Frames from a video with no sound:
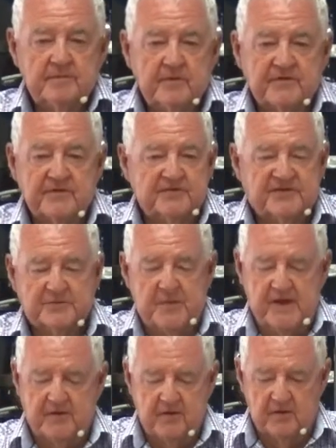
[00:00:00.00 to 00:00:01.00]
was a
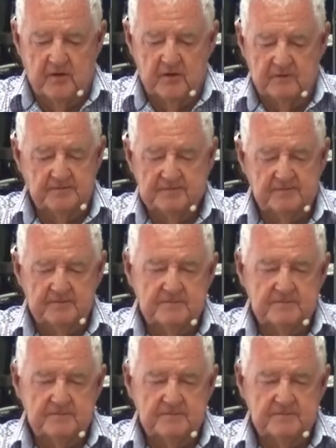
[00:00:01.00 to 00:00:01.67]
speaker or